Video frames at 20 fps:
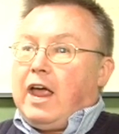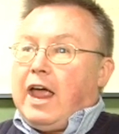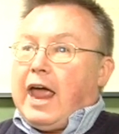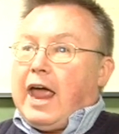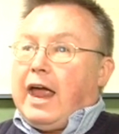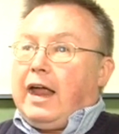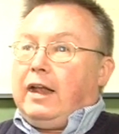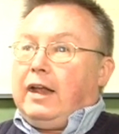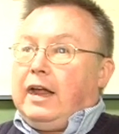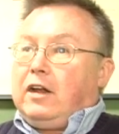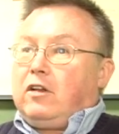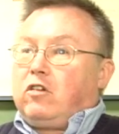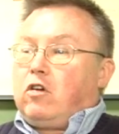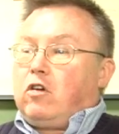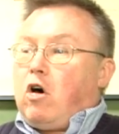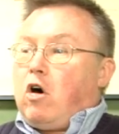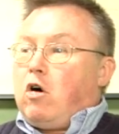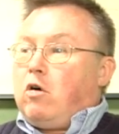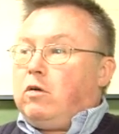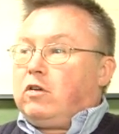and its
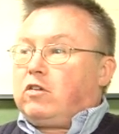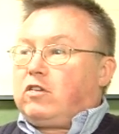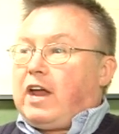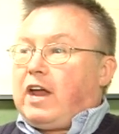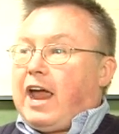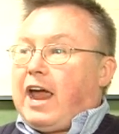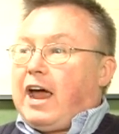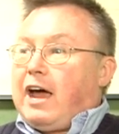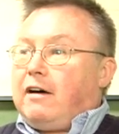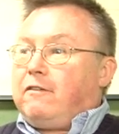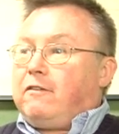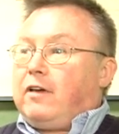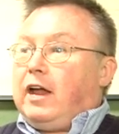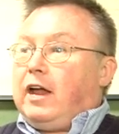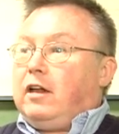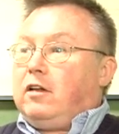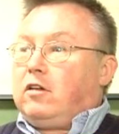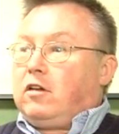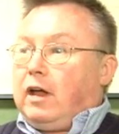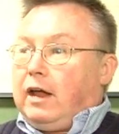goal was to have
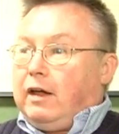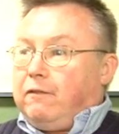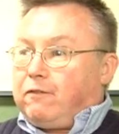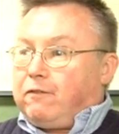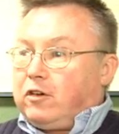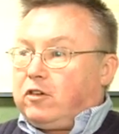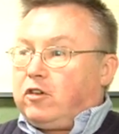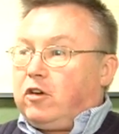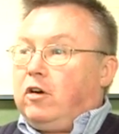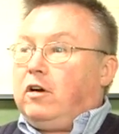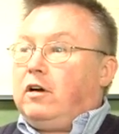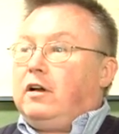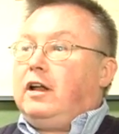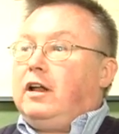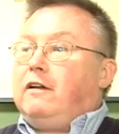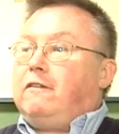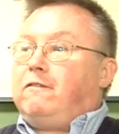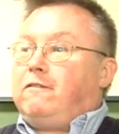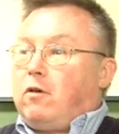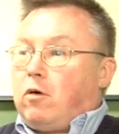a
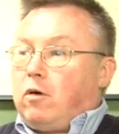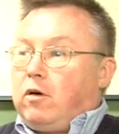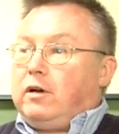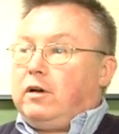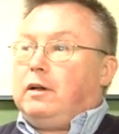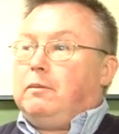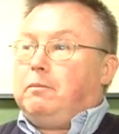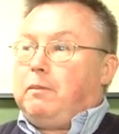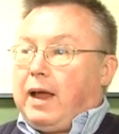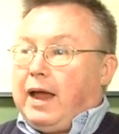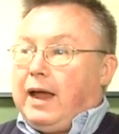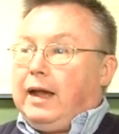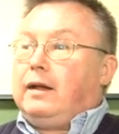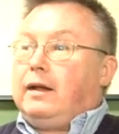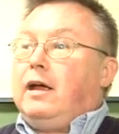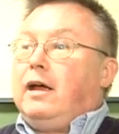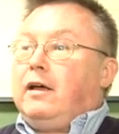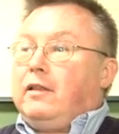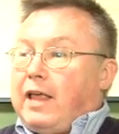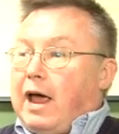fraternity for debate
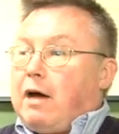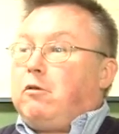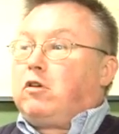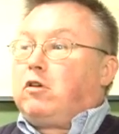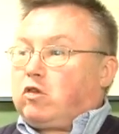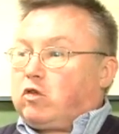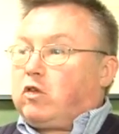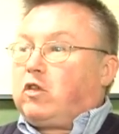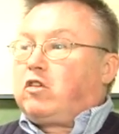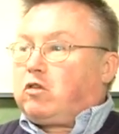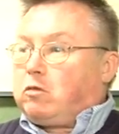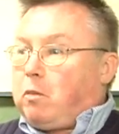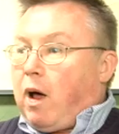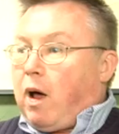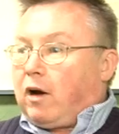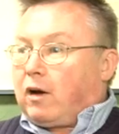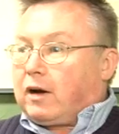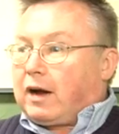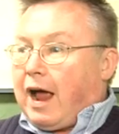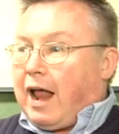that was for
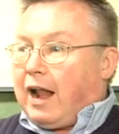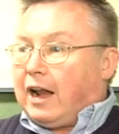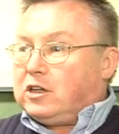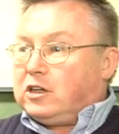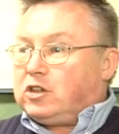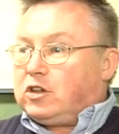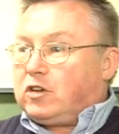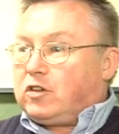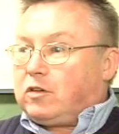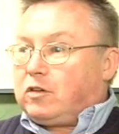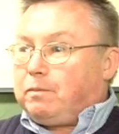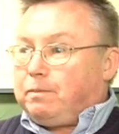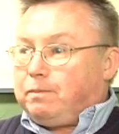smaller colleges.